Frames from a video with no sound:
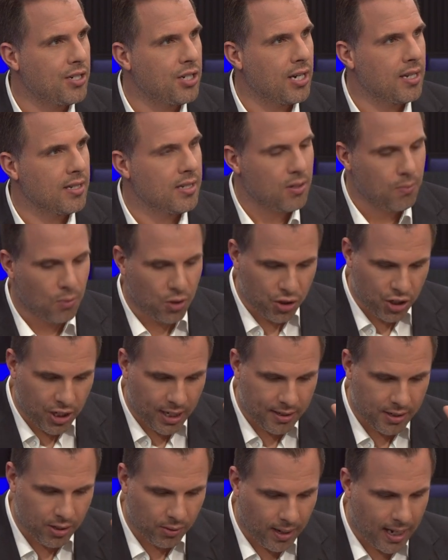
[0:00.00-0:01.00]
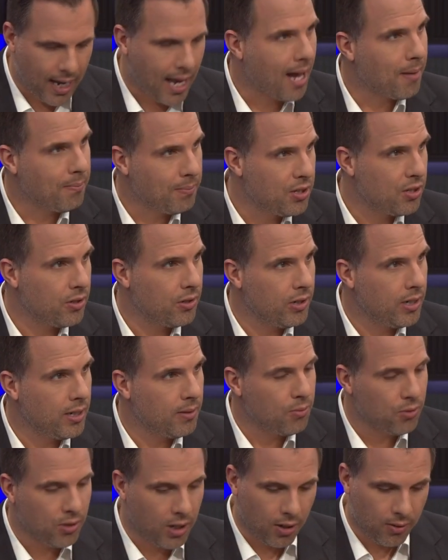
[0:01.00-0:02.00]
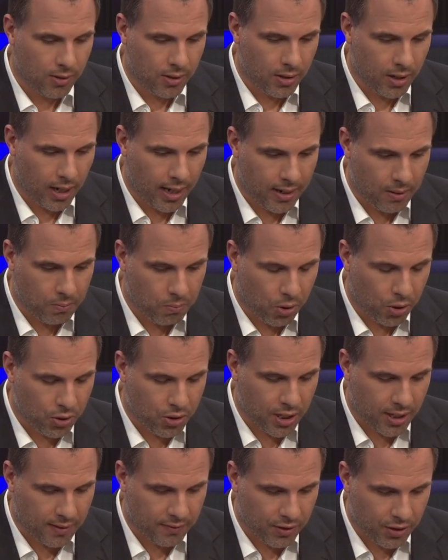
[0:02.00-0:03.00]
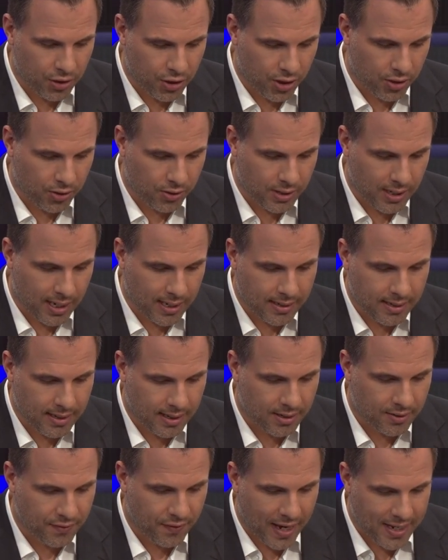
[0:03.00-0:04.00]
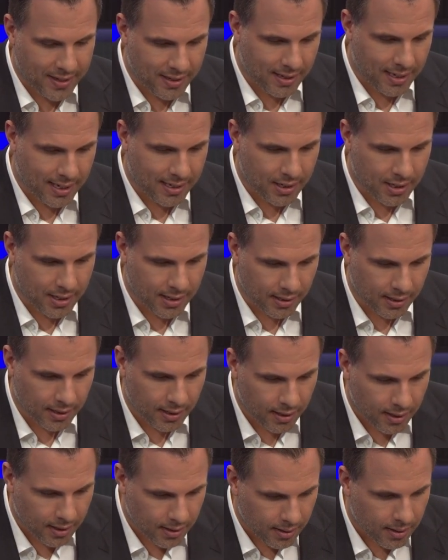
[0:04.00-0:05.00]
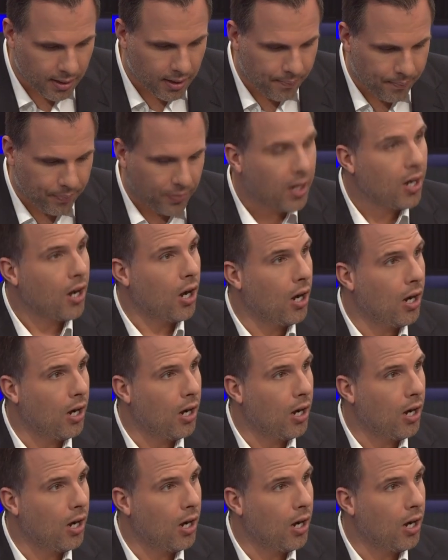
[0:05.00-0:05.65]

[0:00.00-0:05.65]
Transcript: a chance to watch it, so I absolutely will go and, and watch after the show because that sounds fascinating. It's on my Twitter feed, Calvin